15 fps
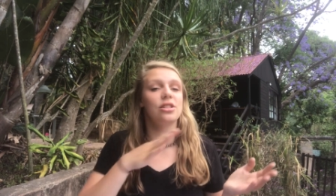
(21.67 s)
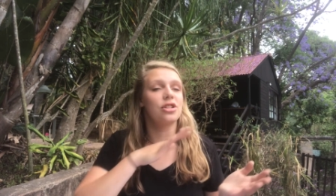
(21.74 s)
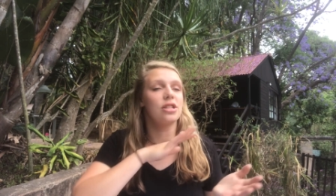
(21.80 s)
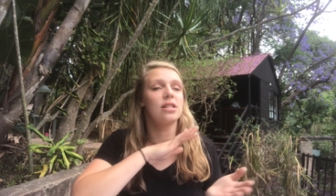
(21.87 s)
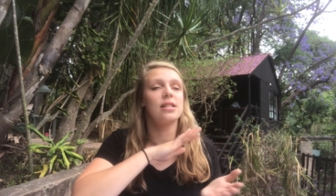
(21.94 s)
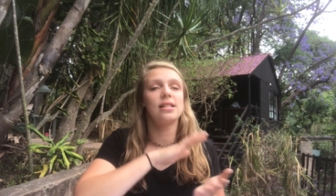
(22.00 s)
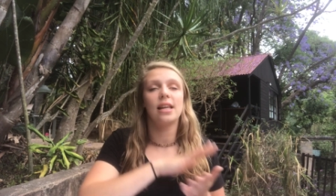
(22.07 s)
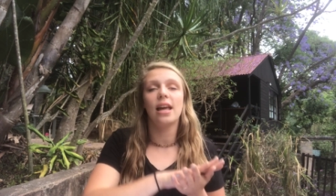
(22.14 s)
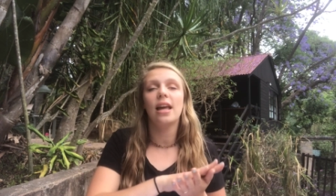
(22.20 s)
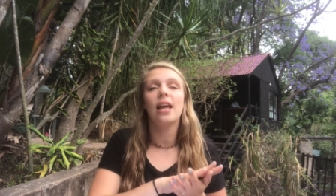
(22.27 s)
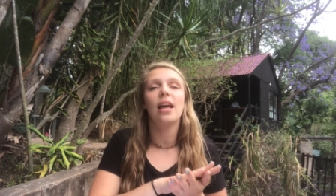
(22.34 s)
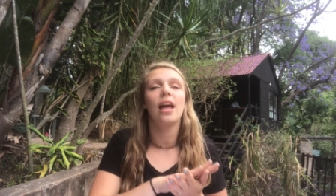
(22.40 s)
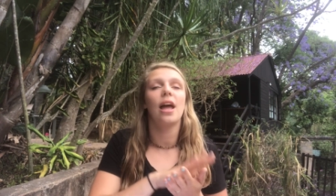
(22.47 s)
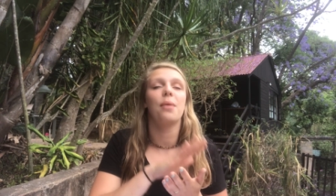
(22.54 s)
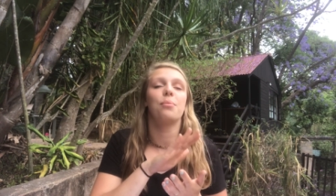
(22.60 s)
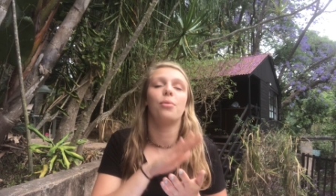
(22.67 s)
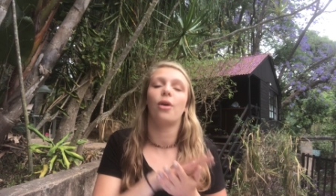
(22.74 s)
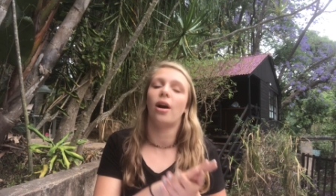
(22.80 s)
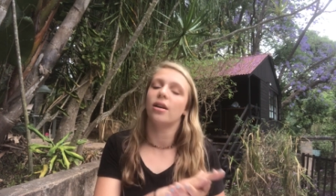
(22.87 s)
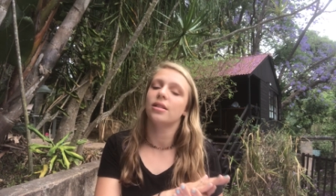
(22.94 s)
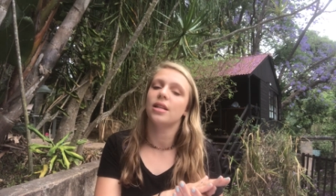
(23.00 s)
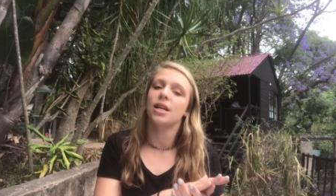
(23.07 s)
just sit and
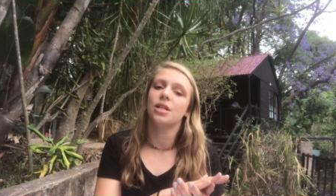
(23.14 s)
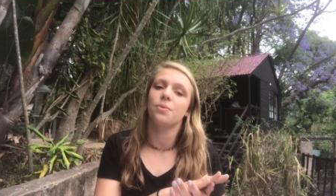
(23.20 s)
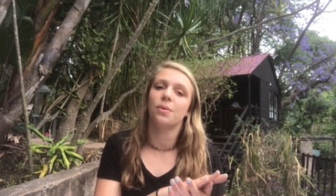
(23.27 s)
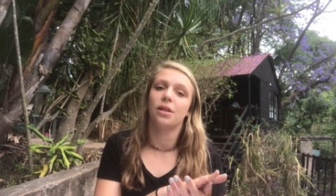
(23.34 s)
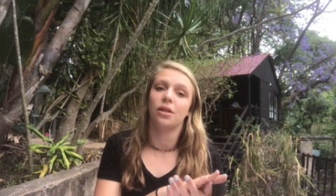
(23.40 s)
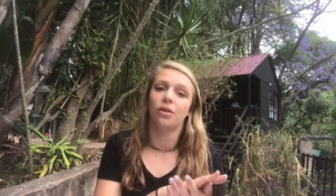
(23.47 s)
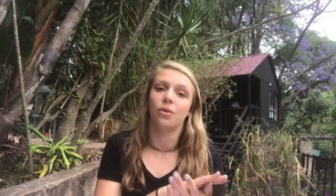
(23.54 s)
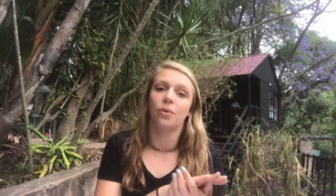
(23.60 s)
process with the